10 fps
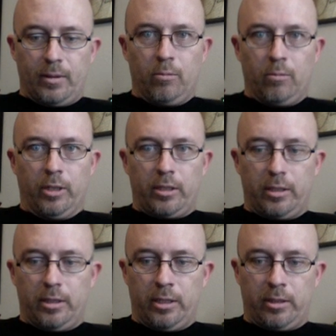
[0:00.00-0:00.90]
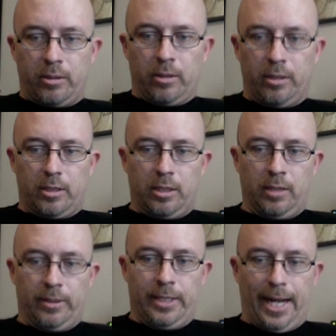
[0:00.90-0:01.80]
with an occurrence of
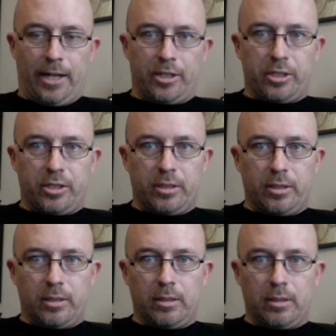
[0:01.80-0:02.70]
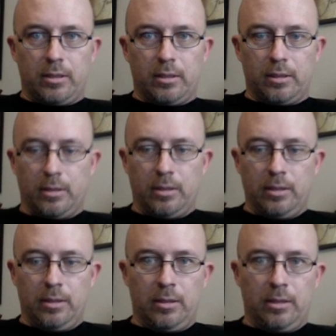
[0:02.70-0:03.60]
a dash,
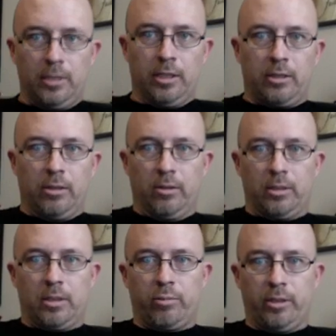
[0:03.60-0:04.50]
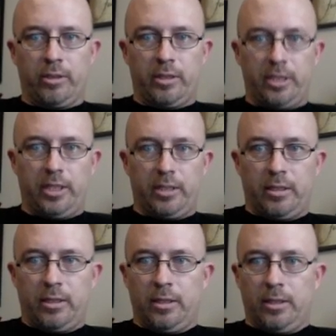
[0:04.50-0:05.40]
and then close the parenthesis.
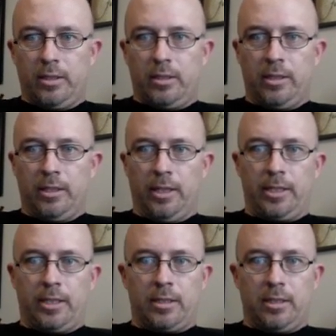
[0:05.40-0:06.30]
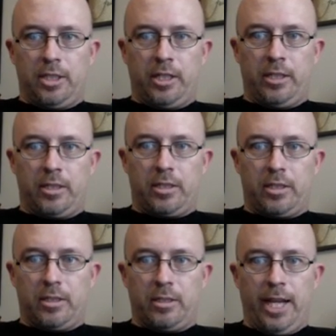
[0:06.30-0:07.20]
Now that doesn't change
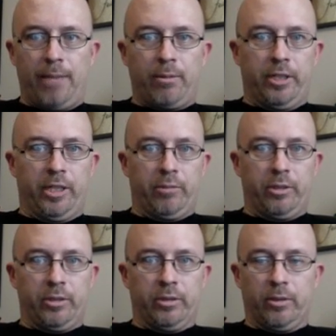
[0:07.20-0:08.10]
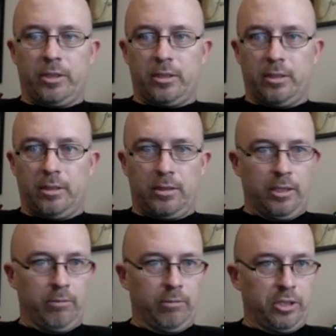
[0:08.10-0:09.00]
Aberdeen, but you'll notice
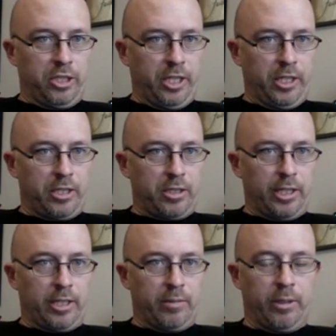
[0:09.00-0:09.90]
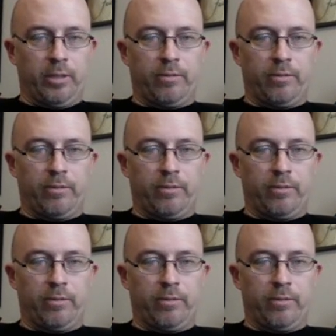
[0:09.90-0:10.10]
it will change like American